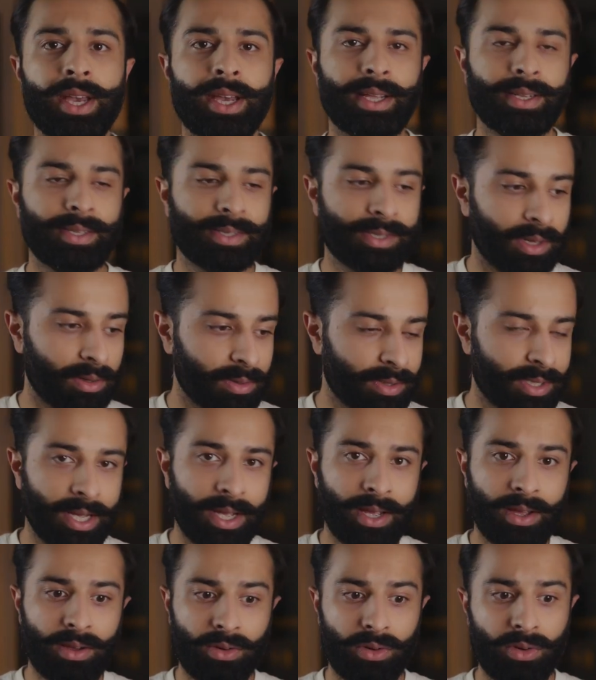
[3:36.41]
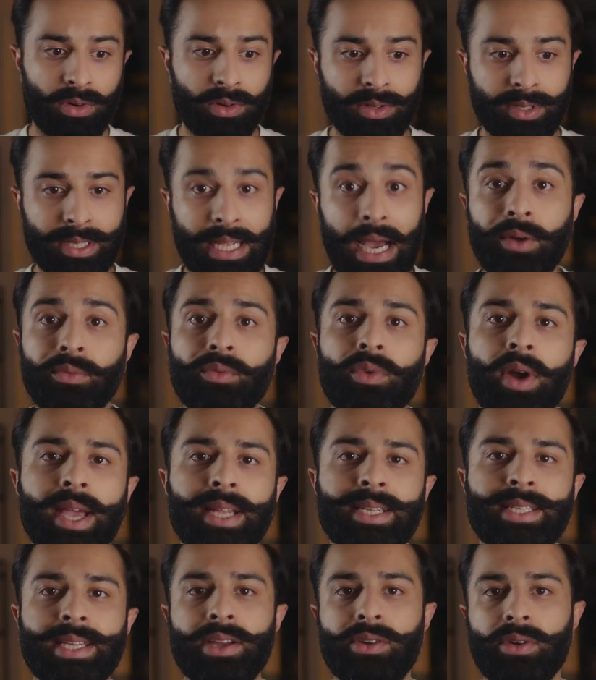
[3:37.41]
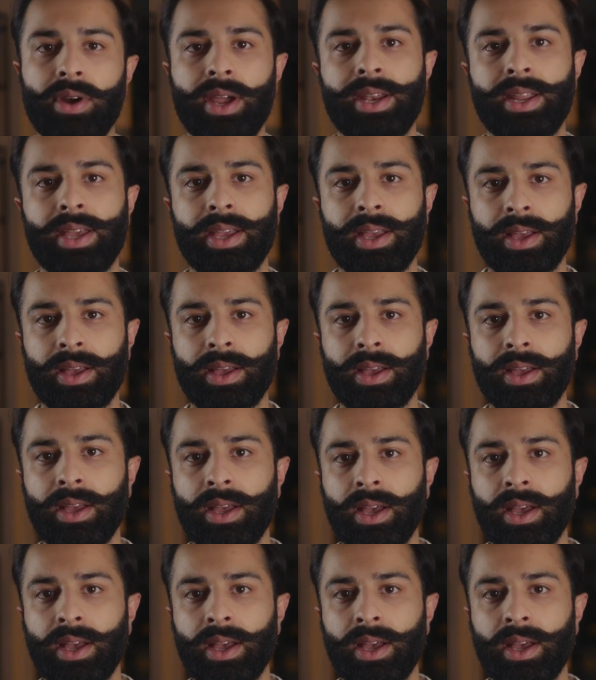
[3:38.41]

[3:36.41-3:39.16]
insulting, or downright degrading.